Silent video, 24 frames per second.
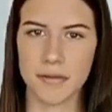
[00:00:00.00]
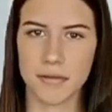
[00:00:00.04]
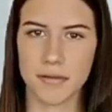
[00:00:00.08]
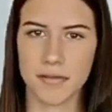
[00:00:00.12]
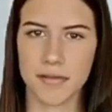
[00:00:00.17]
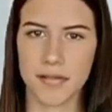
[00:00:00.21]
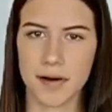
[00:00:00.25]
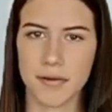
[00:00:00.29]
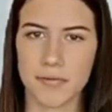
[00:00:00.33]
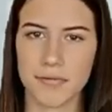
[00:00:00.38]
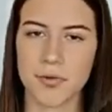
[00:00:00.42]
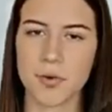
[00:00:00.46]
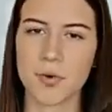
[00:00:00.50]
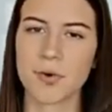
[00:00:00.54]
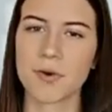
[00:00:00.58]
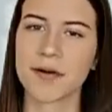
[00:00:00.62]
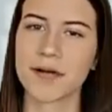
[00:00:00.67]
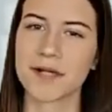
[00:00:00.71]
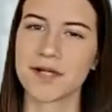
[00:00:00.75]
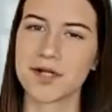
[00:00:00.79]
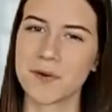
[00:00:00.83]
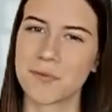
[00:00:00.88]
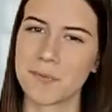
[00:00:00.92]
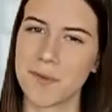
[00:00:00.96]

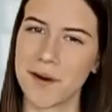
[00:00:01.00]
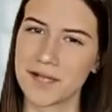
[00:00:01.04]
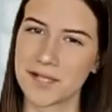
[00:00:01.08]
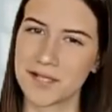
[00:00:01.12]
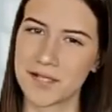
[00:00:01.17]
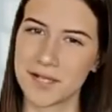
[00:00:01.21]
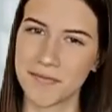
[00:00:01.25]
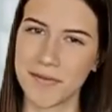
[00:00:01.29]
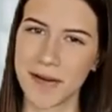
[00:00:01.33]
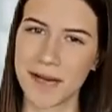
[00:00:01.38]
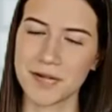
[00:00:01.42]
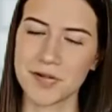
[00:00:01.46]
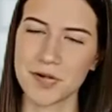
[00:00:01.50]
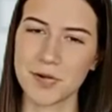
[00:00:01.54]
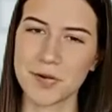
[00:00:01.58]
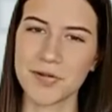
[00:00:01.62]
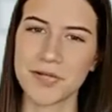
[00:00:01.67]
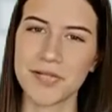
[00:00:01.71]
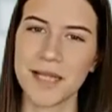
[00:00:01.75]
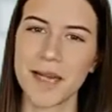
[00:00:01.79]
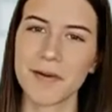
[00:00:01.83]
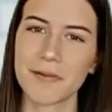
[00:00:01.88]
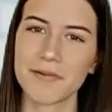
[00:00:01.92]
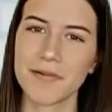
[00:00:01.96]
Therefore, you must defend
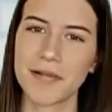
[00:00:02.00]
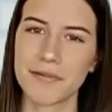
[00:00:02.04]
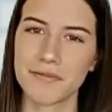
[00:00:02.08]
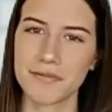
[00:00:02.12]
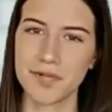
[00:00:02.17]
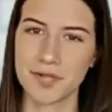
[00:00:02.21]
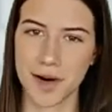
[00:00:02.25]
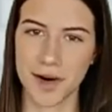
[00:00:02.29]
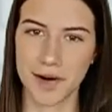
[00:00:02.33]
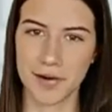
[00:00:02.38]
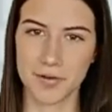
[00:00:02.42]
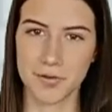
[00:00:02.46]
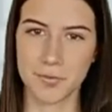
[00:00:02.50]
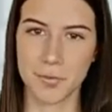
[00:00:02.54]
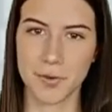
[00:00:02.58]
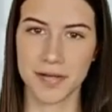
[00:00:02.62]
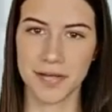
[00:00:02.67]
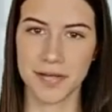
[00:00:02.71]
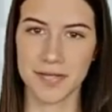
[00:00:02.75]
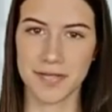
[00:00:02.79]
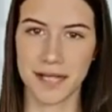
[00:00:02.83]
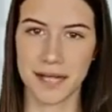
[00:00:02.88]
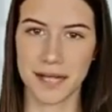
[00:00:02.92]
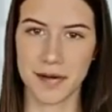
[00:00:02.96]
yourself if charged
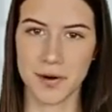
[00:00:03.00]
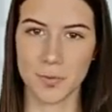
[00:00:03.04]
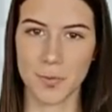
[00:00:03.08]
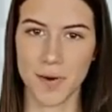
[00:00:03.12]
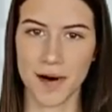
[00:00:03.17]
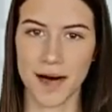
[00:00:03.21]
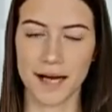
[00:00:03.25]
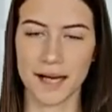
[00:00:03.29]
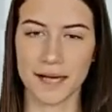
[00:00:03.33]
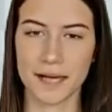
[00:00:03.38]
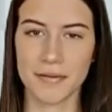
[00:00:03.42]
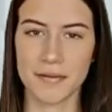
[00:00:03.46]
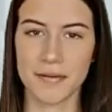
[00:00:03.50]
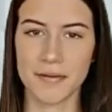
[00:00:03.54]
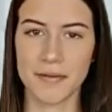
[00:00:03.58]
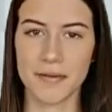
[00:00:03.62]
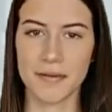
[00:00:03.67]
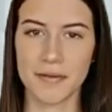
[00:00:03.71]
with a DUI.